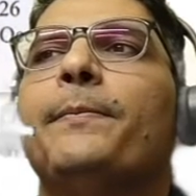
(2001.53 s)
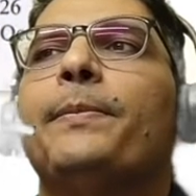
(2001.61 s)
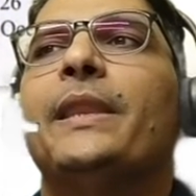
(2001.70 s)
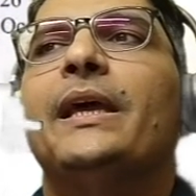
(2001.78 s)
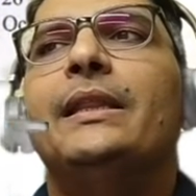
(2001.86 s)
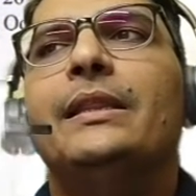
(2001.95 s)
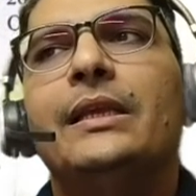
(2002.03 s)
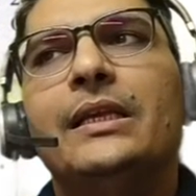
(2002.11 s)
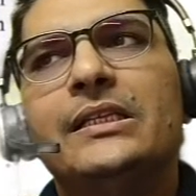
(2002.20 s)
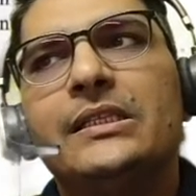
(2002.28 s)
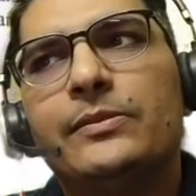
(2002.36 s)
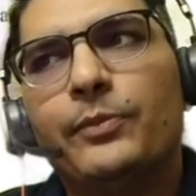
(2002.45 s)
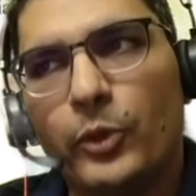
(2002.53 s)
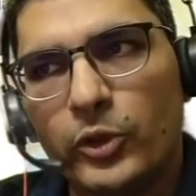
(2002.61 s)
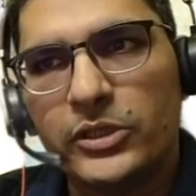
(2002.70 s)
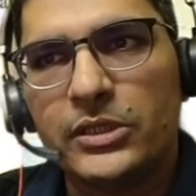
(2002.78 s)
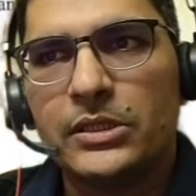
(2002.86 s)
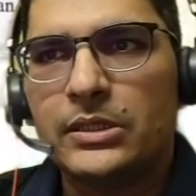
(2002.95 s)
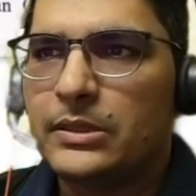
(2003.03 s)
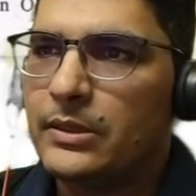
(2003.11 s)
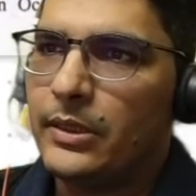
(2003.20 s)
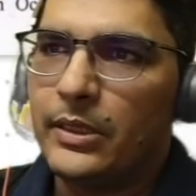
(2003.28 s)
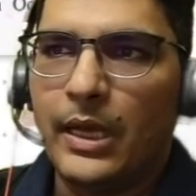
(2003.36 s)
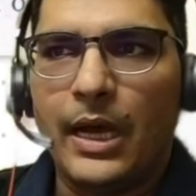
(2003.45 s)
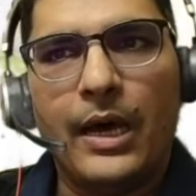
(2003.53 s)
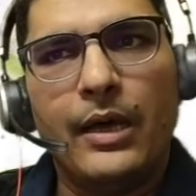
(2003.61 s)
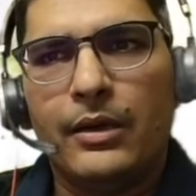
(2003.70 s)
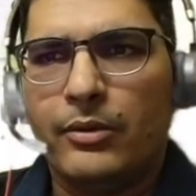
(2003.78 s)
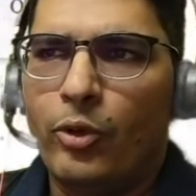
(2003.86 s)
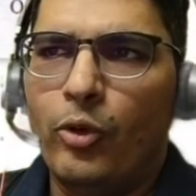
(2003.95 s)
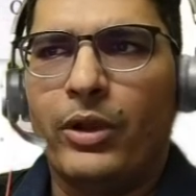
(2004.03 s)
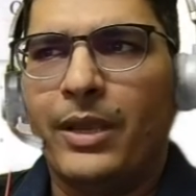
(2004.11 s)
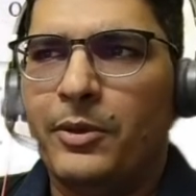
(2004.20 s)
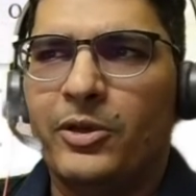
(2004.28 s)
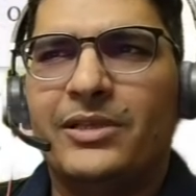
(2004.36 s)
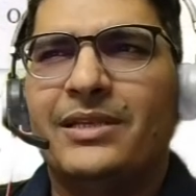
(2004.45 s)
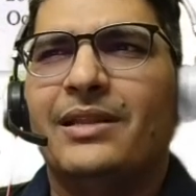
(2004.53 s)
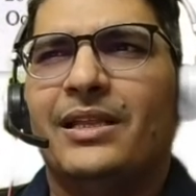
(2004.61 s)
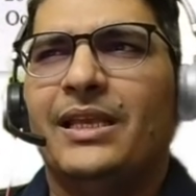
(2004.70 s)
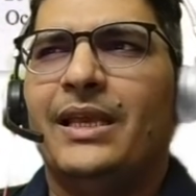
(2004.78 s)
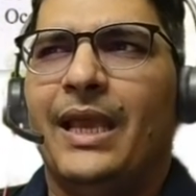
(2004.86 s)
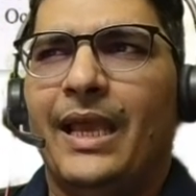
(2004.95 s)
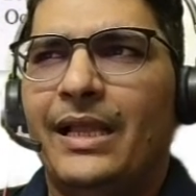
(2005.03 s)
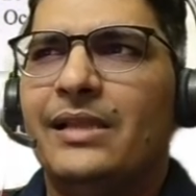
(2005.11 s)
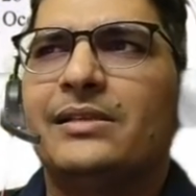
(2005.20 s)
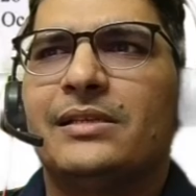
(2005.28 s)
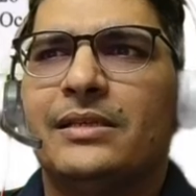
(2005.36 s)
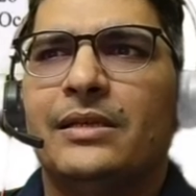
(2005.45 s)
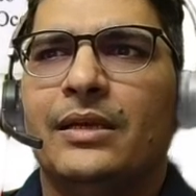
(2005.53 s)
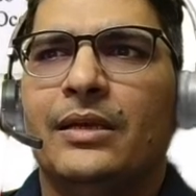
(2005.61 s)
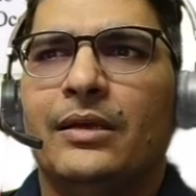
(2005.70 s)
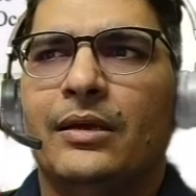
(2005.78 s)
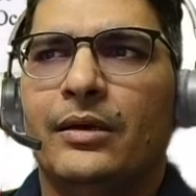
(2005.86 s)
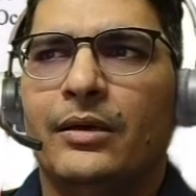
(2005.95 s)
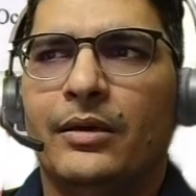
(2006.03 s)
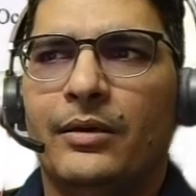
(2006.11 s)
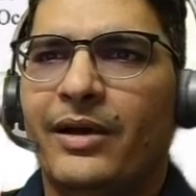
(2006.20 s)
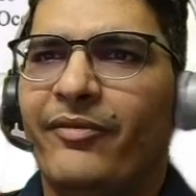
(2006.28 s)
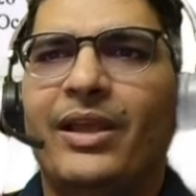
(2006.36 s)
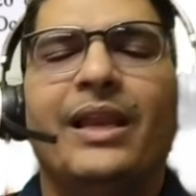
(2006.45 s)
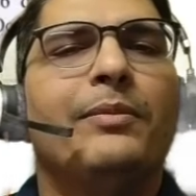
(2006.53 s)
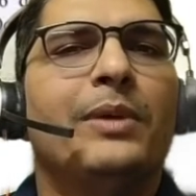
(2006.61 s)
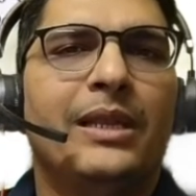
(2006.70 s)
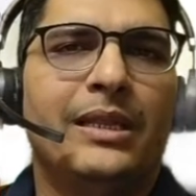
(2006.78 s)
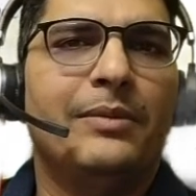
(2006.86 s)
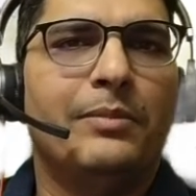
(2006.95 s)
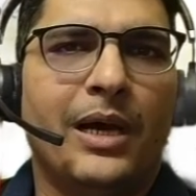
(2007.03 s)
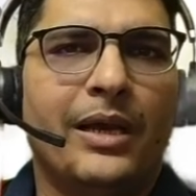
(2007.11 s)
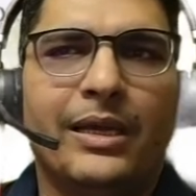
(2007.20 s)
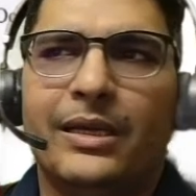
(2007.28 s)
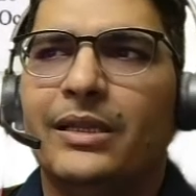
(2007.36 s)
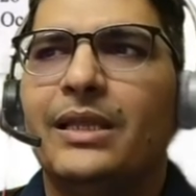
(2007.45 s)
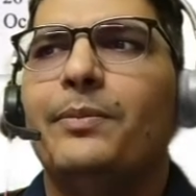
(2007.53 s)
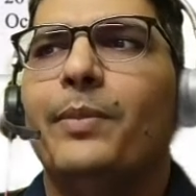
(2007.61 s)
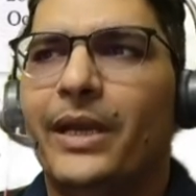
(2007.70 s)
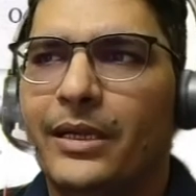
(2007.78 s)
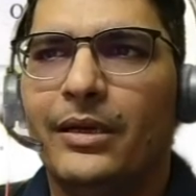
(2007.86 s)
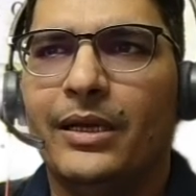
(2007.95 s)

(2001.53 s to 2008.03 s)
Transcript: then these books are okay because there's nothing else available in the market, nothing better.